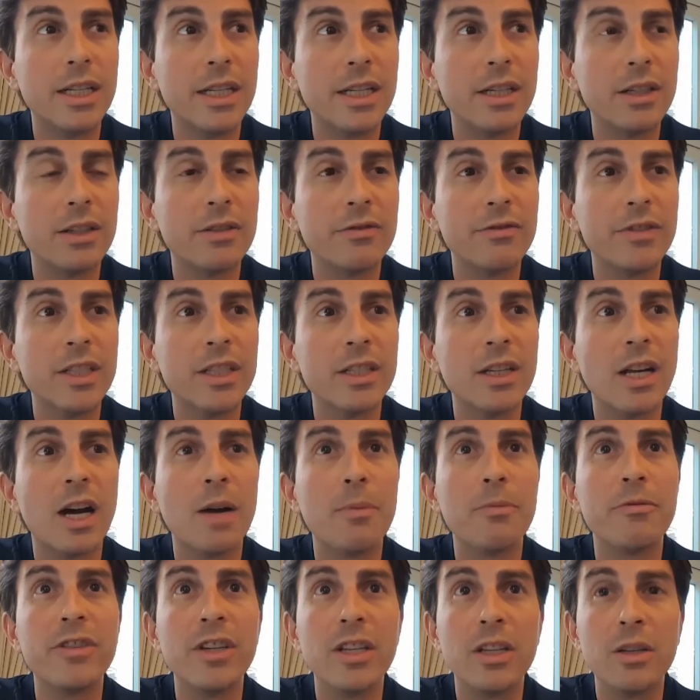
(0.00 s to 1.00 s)
Here in
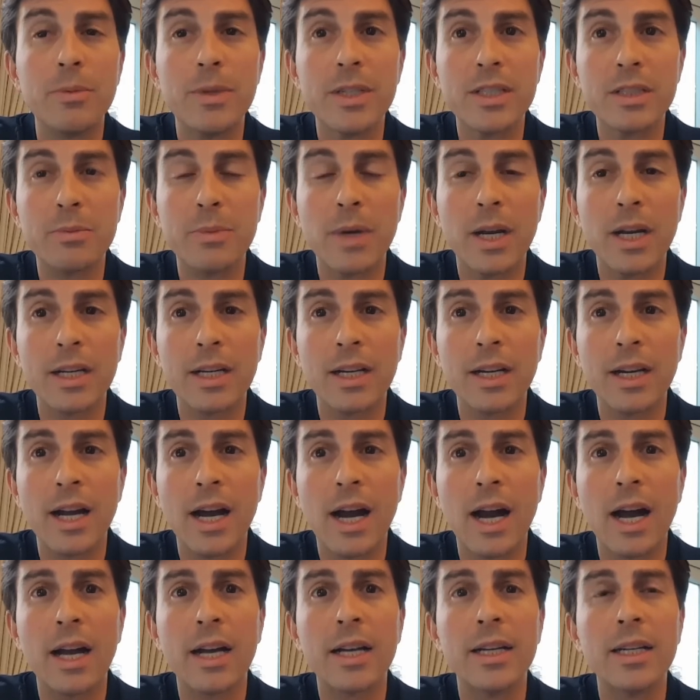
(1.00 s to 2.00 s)
Vietnam, Vietnamese American
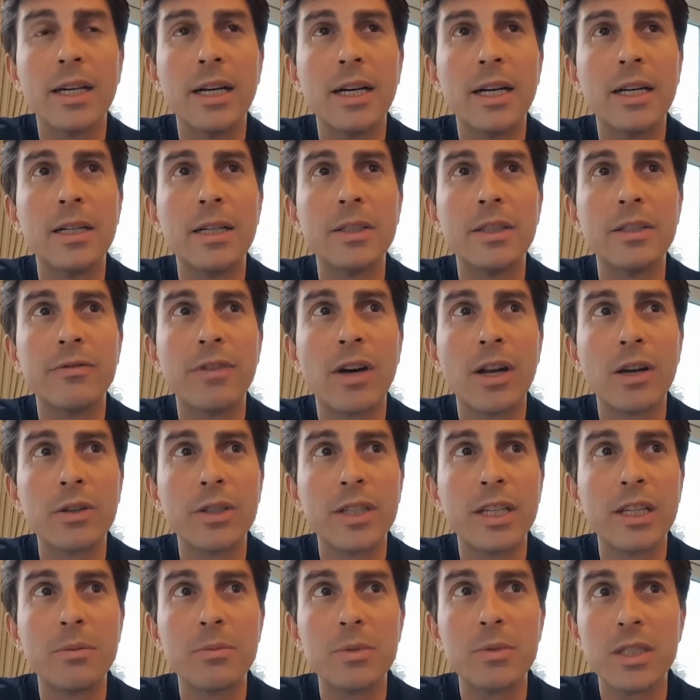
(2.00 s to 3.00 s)
guy. Yavato
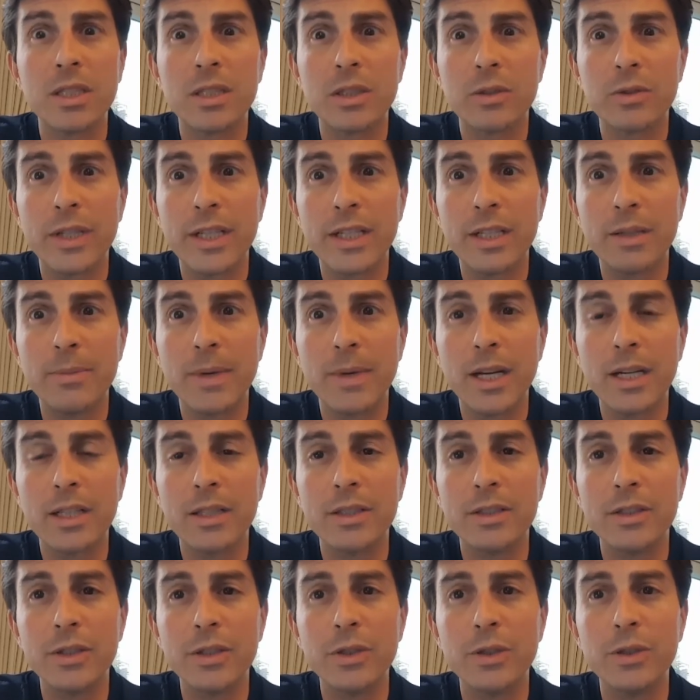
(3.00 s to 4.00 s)
Kim's a Korean
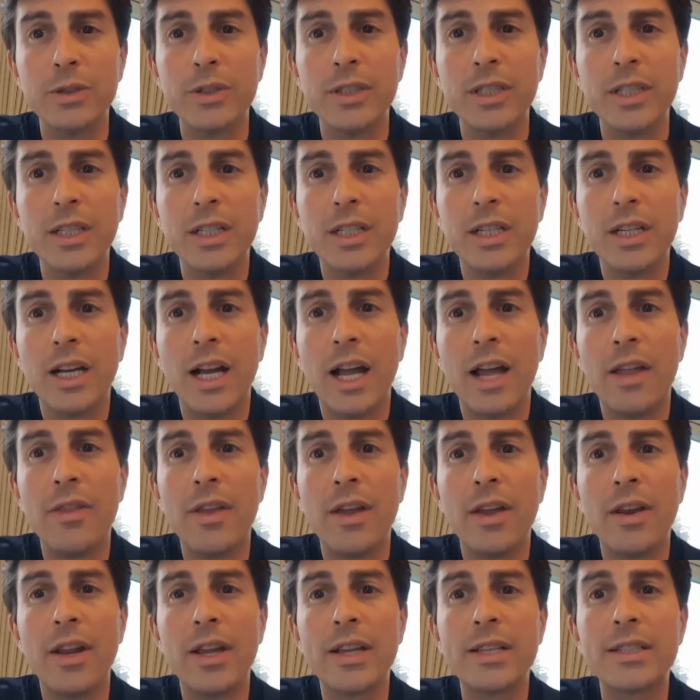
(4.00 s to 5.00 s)
American dude, and
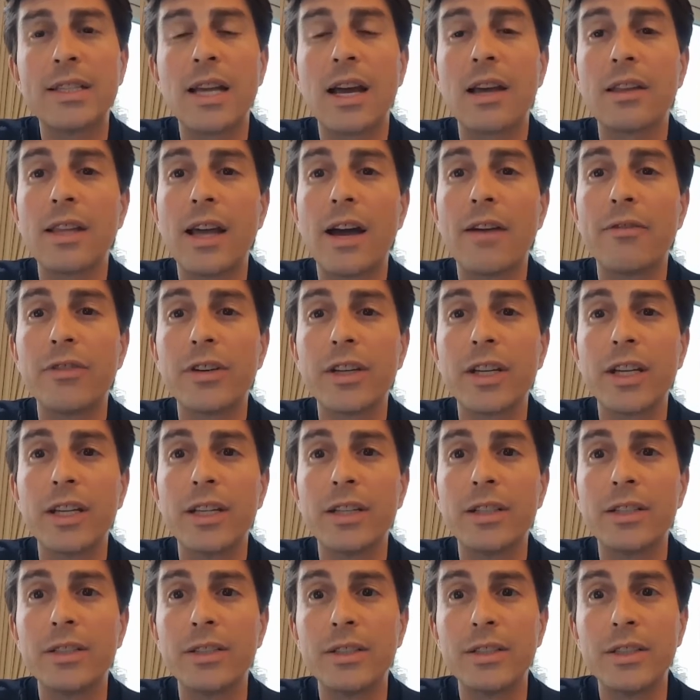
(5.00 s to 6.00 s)
then a South
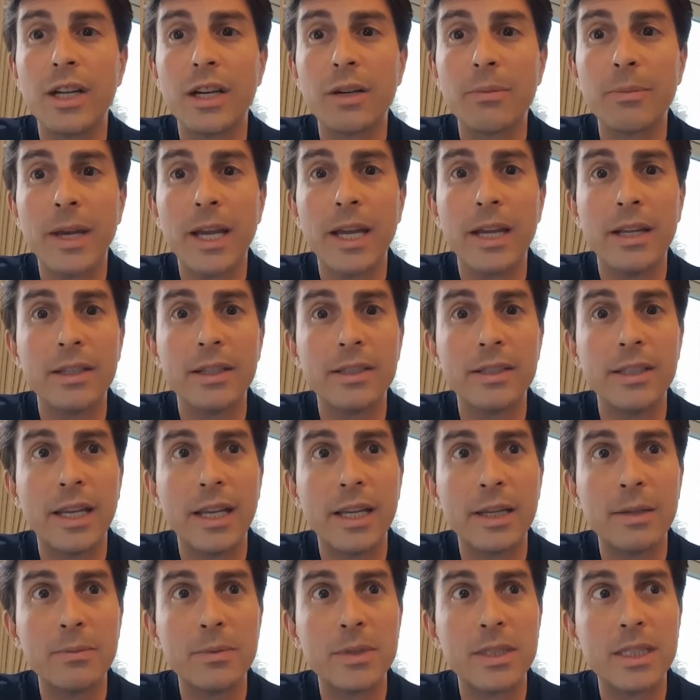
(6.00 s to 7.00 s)
African young man
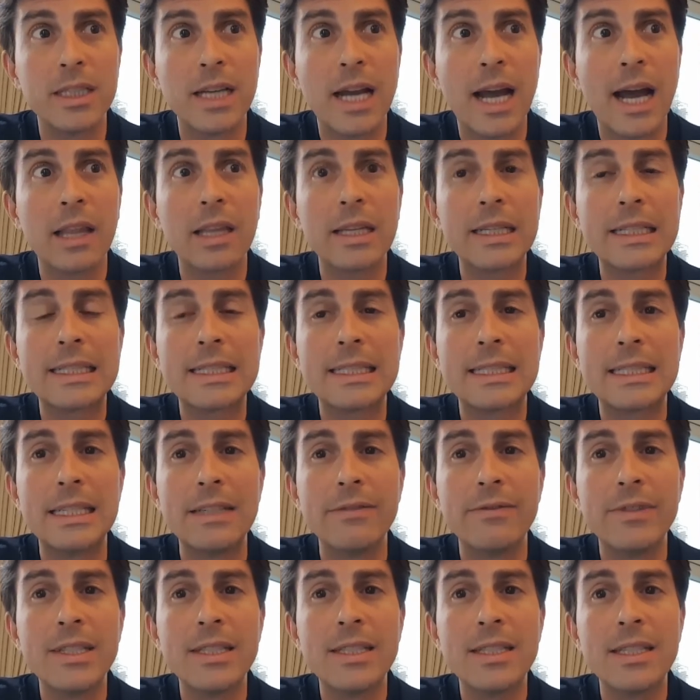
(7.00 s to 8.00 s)
named Alex
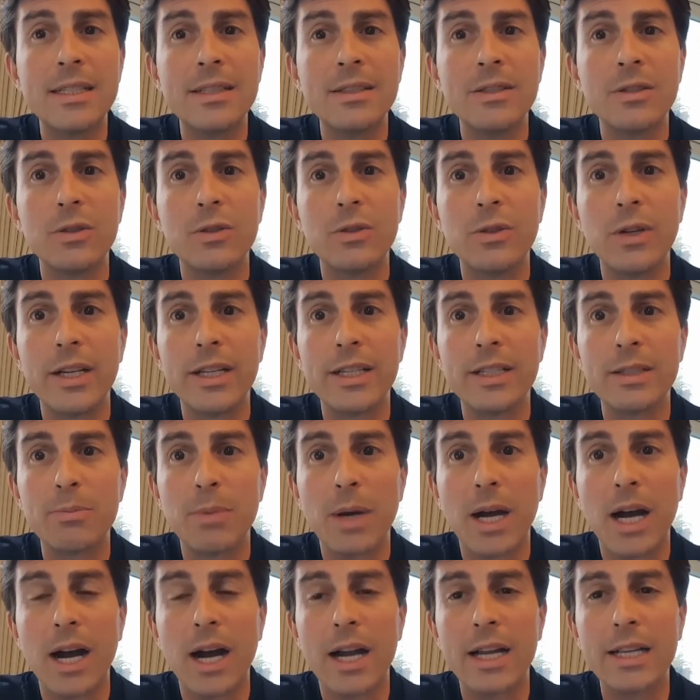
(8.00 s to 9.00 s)
Stevenson, who is
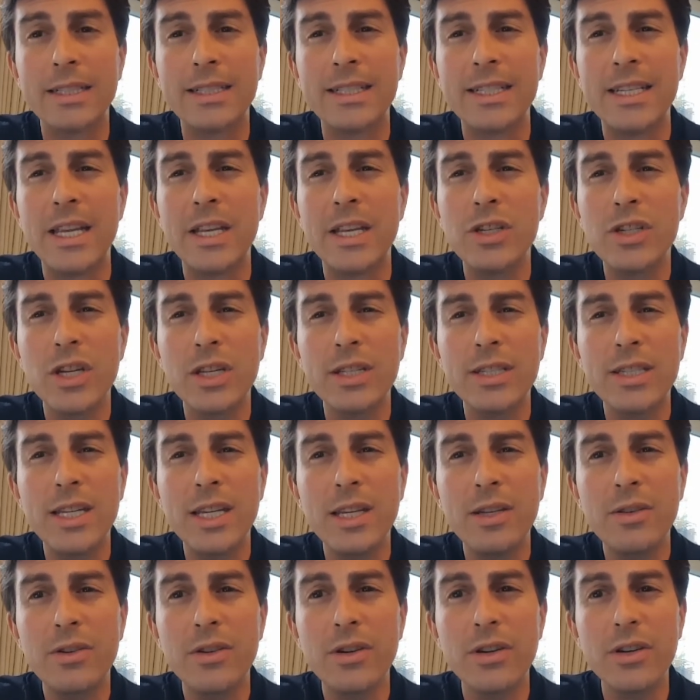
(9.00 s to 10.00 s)
behind Ninja
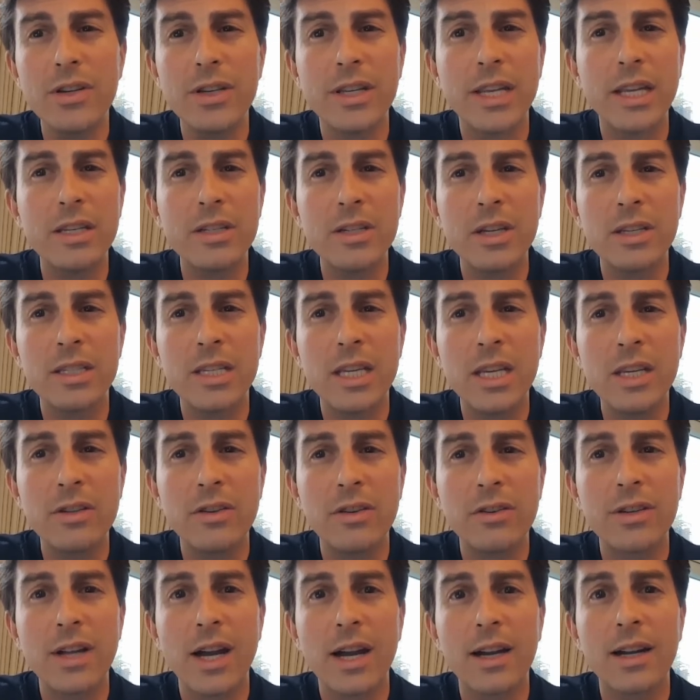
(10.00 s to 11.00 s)
Teacher,
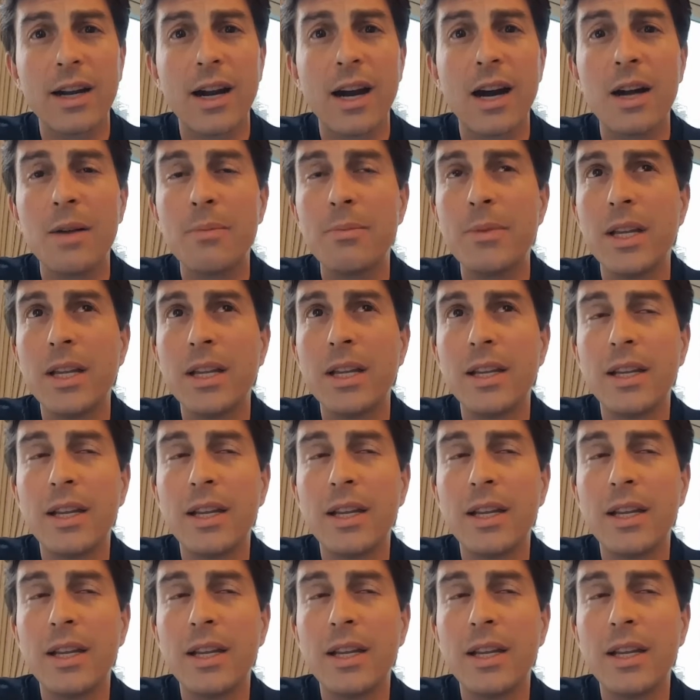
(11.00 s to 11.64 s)
ninjateacher.com.